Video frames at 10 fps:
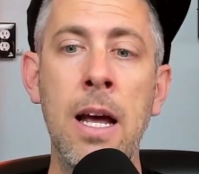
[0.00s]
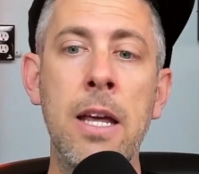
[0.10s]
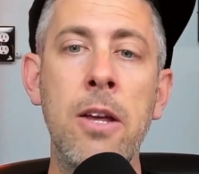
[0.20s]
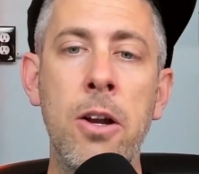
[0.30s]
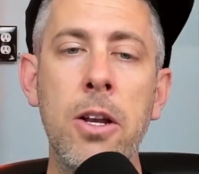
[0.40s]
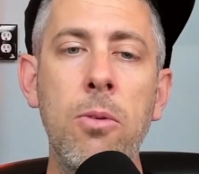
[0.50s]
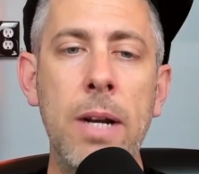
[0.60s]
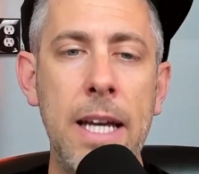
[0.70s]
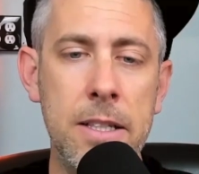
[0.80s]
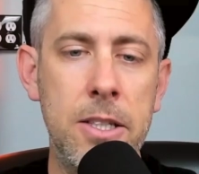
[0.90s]
You know, you don't want
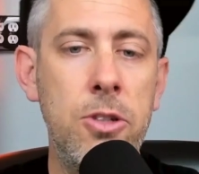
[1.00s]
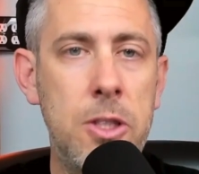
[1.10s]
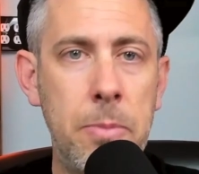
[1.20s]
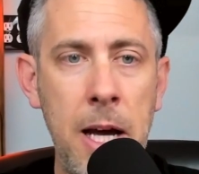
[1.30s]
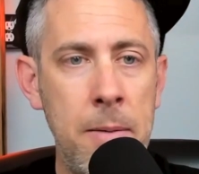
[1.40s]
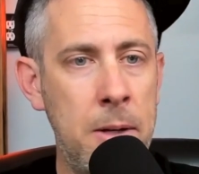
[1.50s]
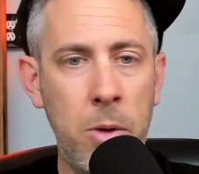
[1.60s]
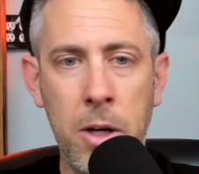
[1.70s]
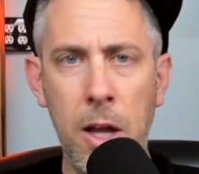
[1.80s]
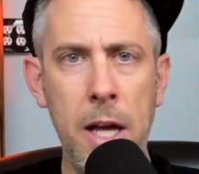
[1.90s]
to get too spammy
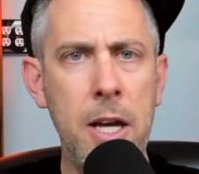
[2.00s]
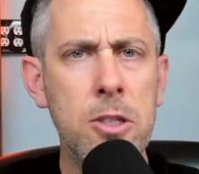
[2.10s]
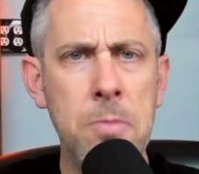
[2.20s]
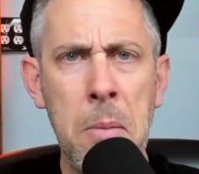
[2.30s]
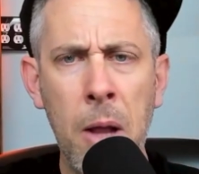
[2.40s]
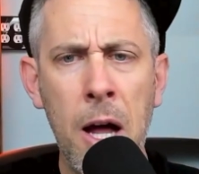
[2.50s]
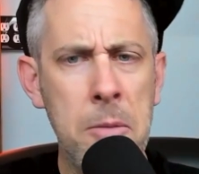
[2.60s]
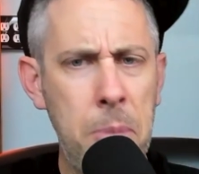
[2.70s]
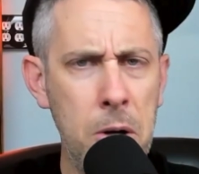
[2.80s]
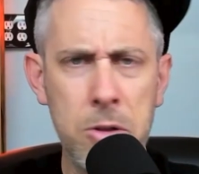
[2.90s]
where you're like, here's my
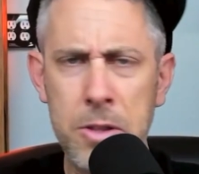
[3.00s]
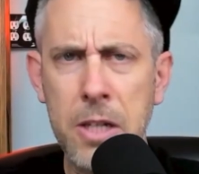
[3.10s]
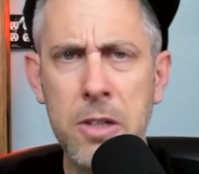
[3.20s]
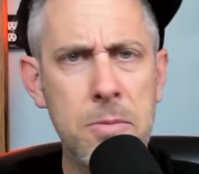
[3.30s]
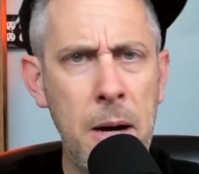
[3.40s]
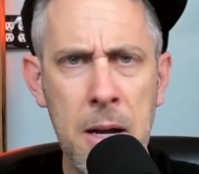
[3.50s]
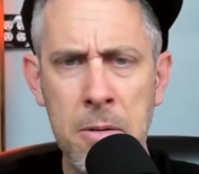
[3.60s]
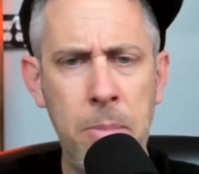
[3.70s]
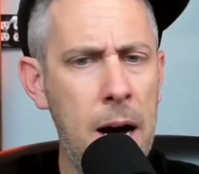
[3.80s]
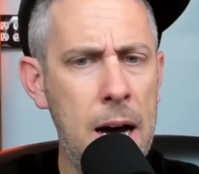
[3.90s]
blog post, here's my
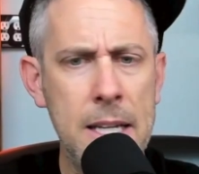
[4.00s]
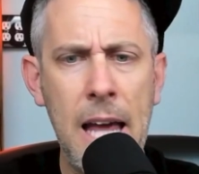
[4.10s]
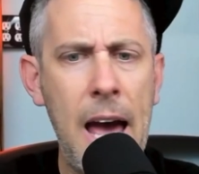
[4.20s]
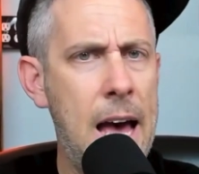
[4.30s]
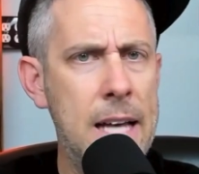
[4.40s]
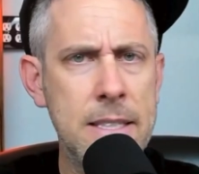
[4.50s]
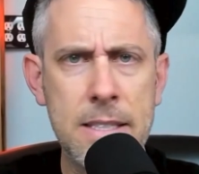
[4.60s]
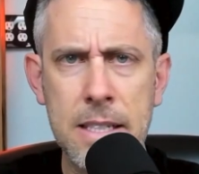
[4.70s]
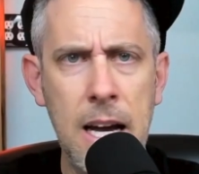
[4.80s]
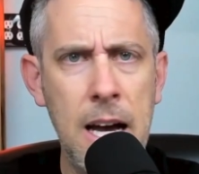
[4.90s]

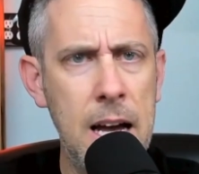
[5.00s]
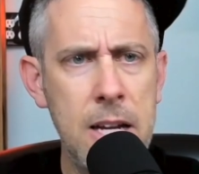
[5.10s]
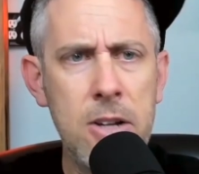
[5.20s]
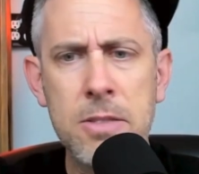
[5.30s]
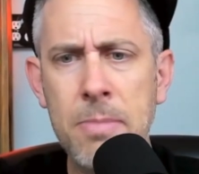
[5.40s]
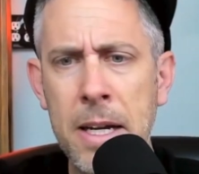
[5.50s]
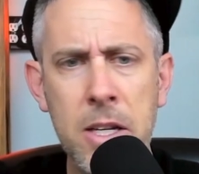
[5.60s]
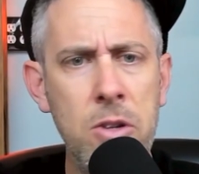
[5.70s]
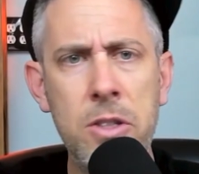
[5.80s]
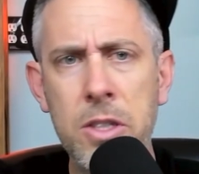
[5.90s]
podcast, here's my
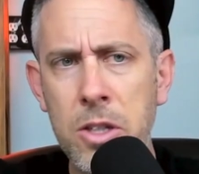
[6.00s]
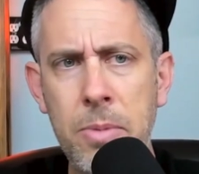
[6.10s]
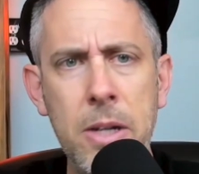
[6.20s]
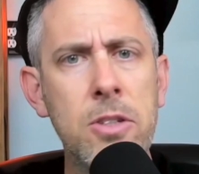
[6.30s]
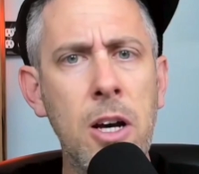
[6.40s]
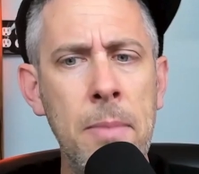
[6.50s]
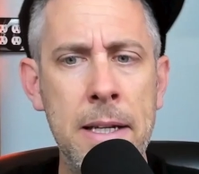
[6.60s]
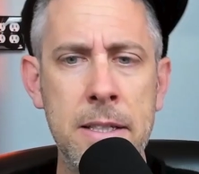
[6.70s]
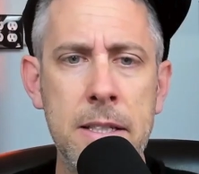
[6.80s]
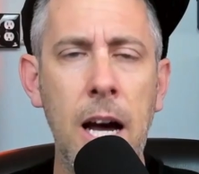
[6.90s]
YouTube, here's all my
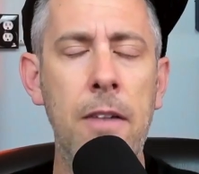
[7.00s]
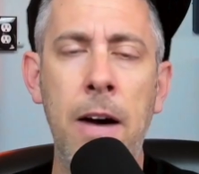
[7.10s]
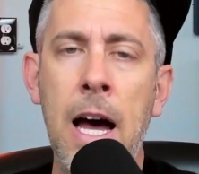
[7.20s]
stuff.